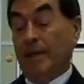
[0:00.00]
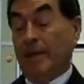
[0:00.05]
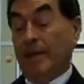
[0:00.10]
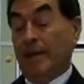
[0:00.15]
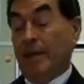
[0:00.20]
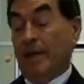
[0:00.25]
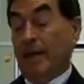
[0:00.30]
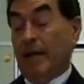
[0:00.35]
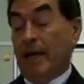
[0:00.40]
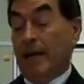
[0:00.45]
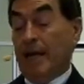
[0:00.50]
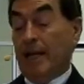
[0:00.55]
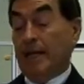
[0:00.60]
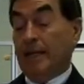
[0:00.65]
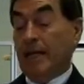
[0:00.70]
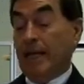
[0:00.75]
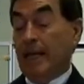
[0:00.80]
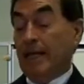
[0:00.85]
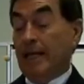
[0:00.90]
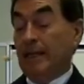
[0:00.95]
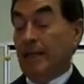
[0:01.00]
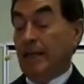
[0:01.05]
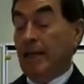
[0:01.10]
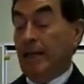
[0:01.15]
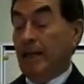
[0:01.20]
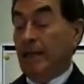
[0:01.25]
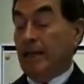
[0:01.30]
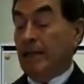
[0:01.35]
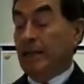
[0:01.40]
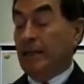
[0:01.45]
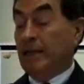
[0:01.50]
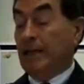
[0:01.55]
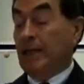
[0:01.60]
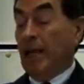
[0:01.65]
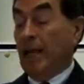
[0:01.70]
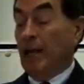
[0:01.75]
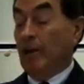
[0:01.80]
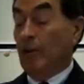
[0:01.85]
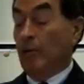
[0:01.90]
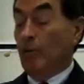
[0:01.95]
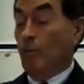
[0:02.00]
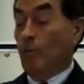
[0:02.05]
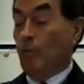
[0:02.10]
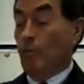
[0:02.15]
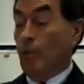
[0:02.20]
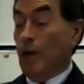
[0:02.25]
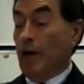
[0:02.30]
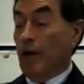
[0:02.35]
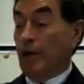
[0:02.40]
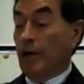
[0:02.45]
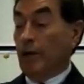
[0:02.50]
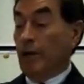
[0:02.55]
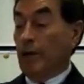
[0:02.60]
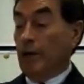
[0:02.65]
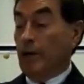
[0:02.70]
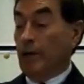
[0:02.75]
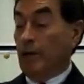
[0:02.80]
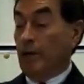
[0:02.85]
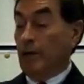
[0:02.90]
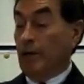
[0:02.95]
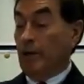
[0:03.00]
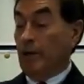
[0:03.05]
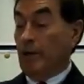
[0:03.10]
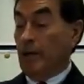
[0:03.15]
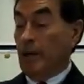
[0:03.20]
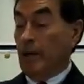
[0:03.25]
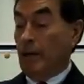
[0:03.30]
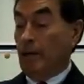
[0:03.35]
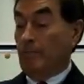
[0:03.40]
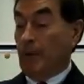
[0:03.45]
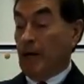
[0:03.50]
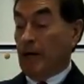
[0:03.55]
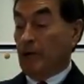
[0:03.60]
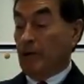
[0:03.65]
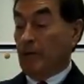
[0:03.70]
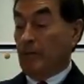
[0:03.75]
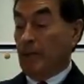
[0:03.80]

And then they were pardon me,